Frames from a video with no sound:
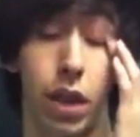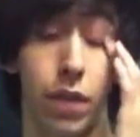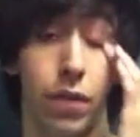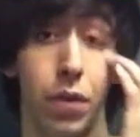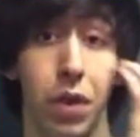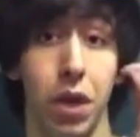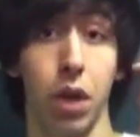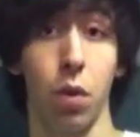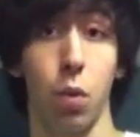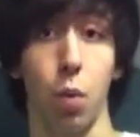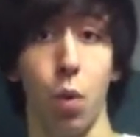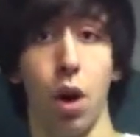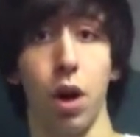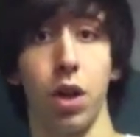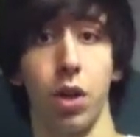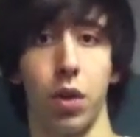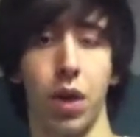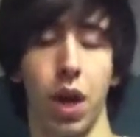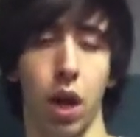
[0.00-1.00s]
And if you get a
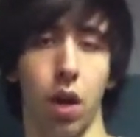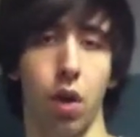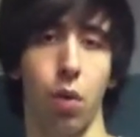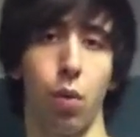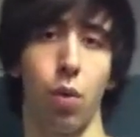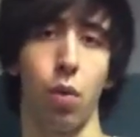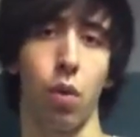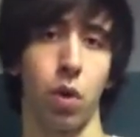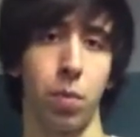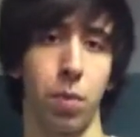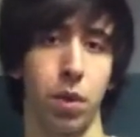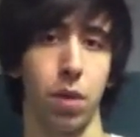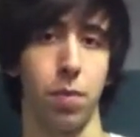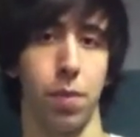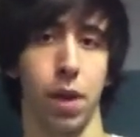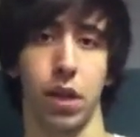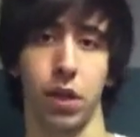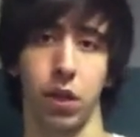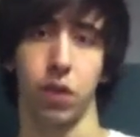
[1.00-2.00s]
1, you take a wound, but the
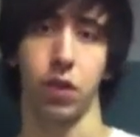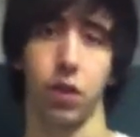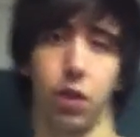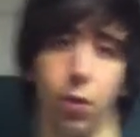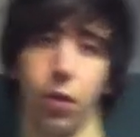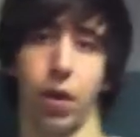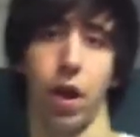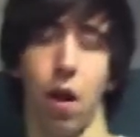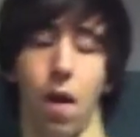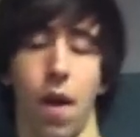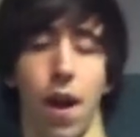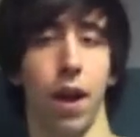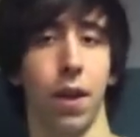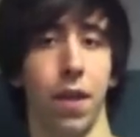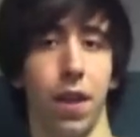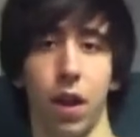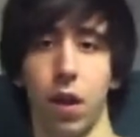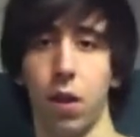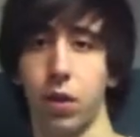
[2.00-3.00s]
base is still there.
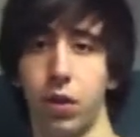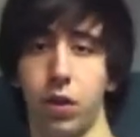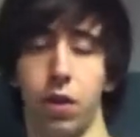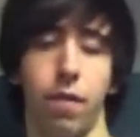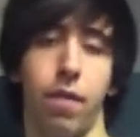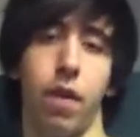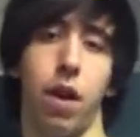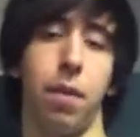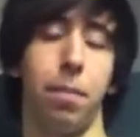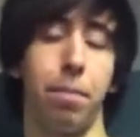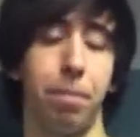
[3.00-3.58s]
Anything else, you're fine.